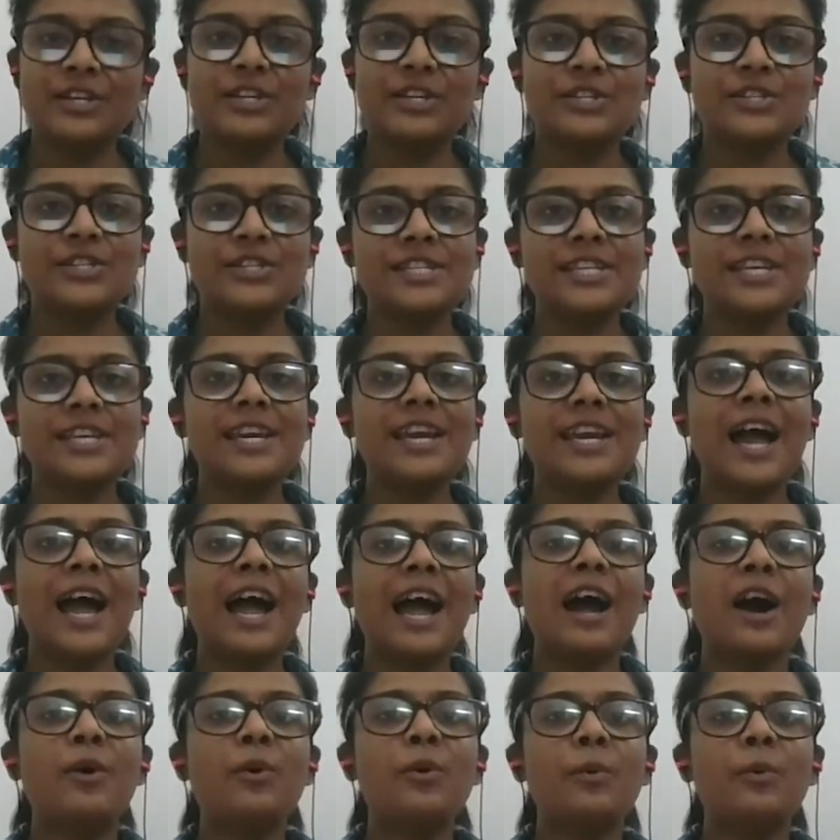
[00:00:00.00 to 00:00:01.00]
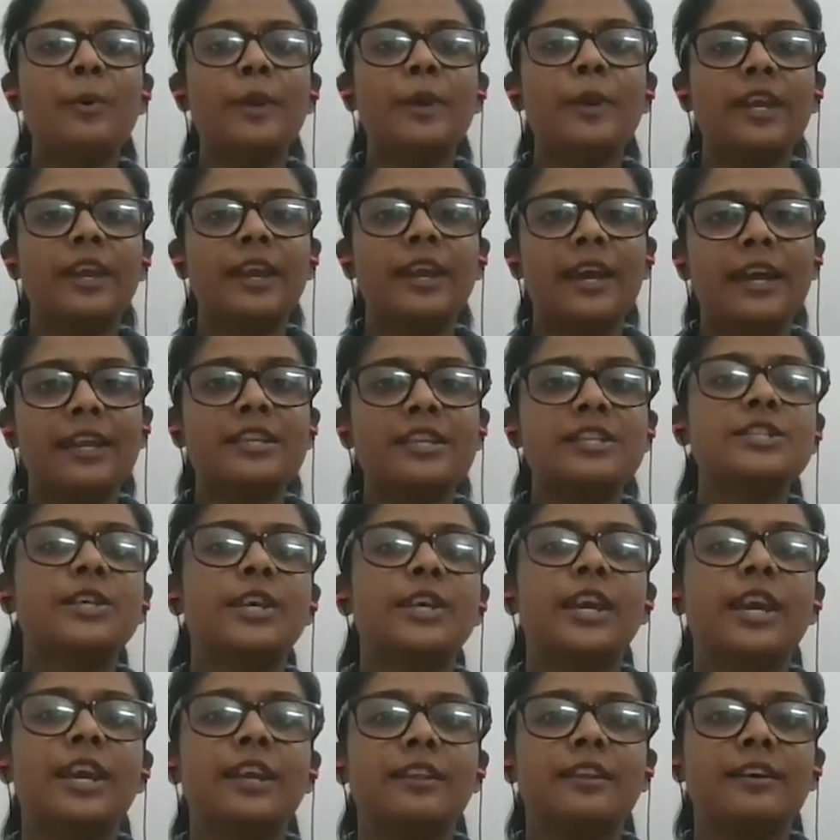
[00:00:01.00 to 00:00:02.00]
to see how we can
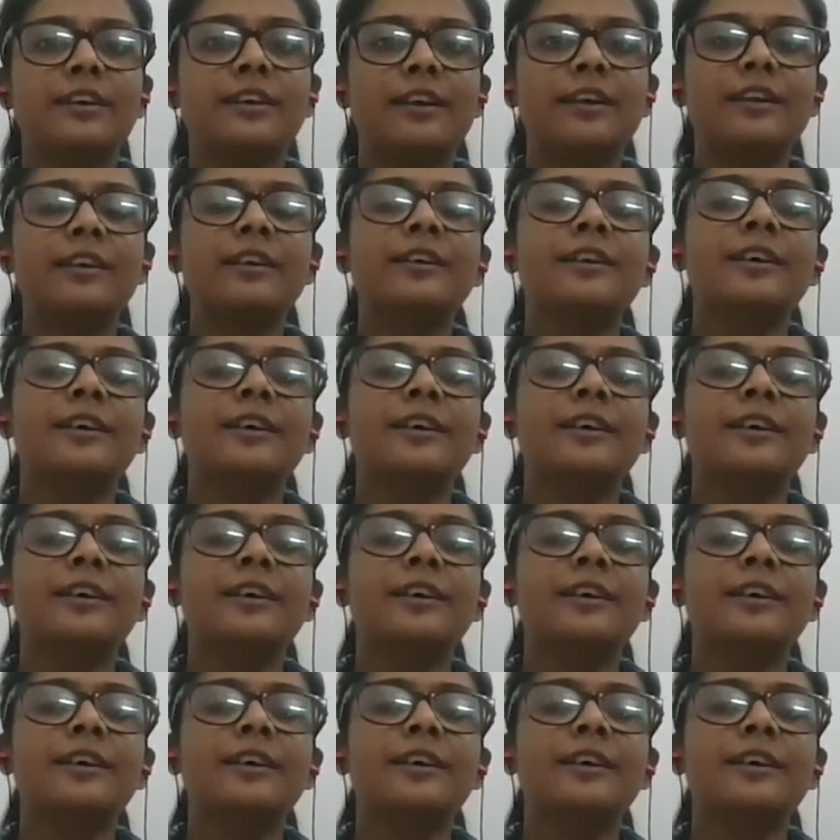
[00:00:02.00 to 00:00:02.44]
together